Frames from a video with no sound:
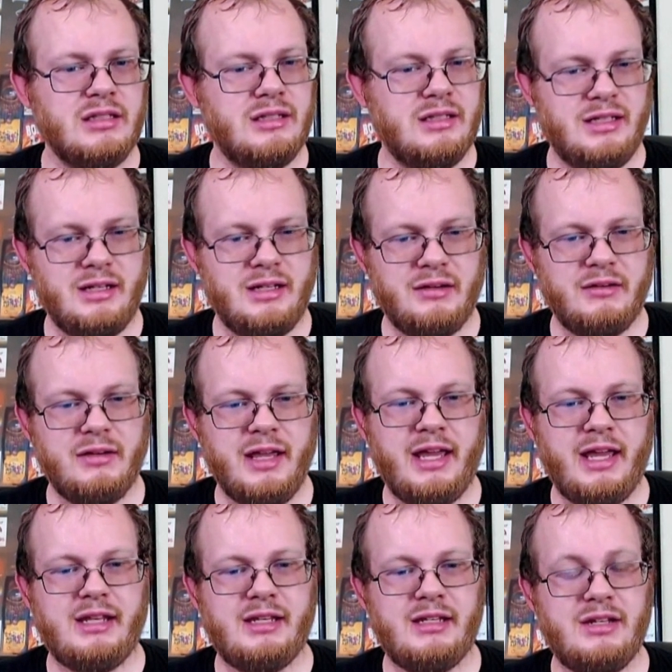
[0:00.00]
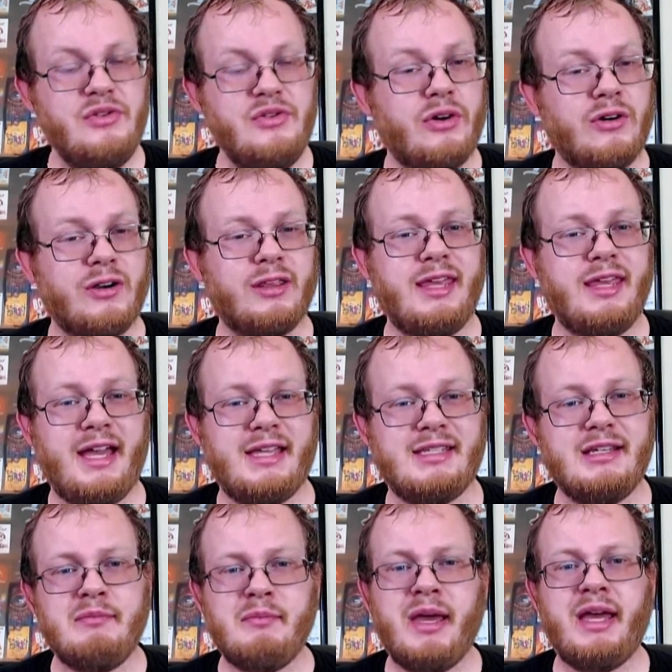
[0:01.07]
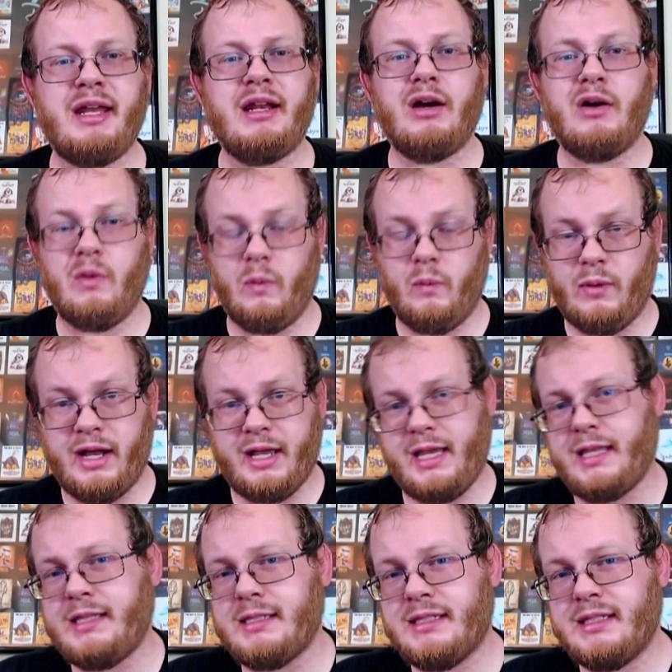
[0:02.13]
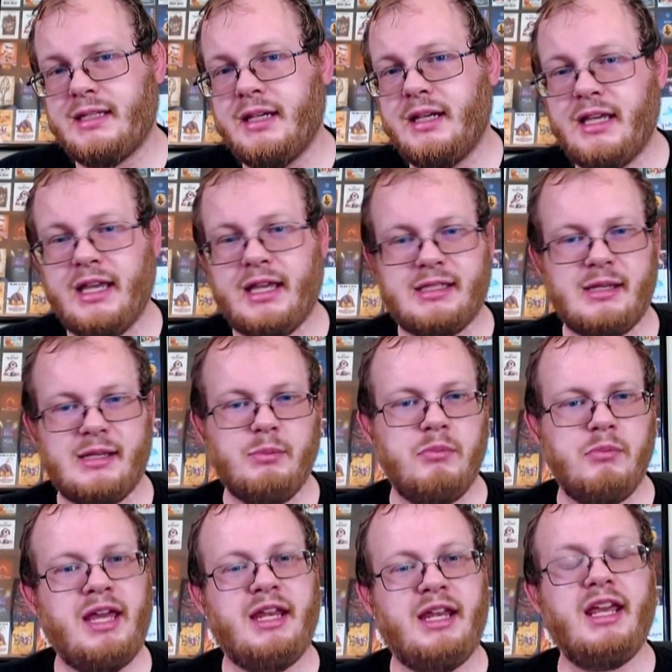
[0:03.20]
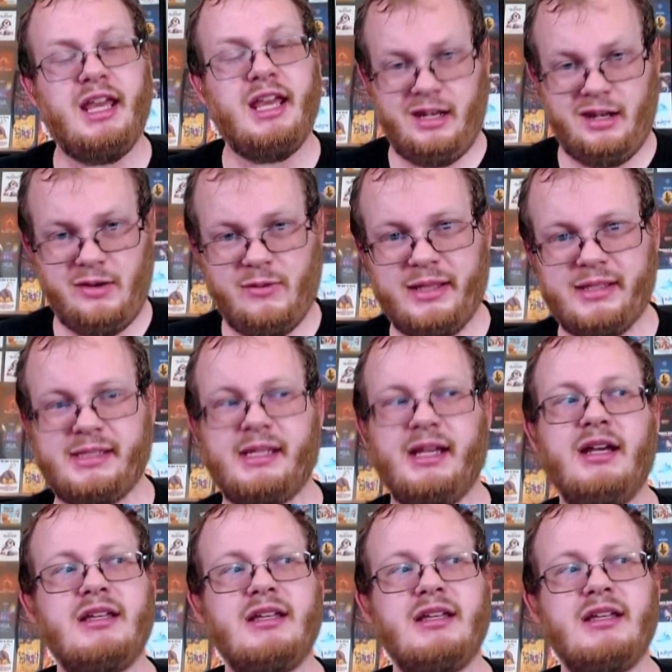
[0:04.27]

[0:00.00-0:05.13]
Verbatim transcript: you know, and North hasn't met Hawaiians. He hasn't met Inuits.